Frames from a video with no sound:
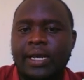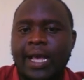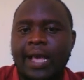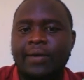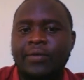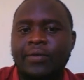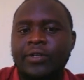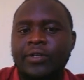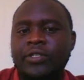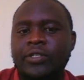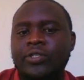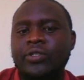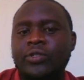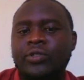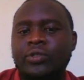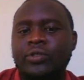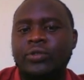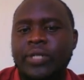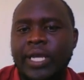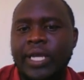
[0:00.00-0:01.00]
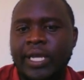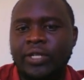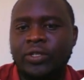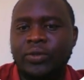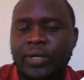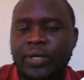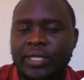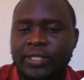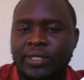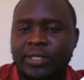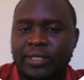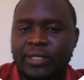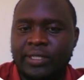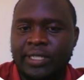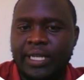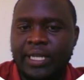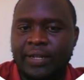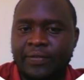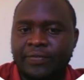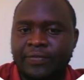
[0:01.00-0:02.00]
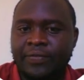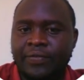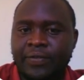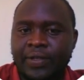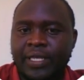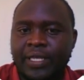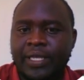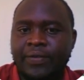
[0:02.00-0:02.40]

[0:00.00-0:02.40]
I want you today to ask yourself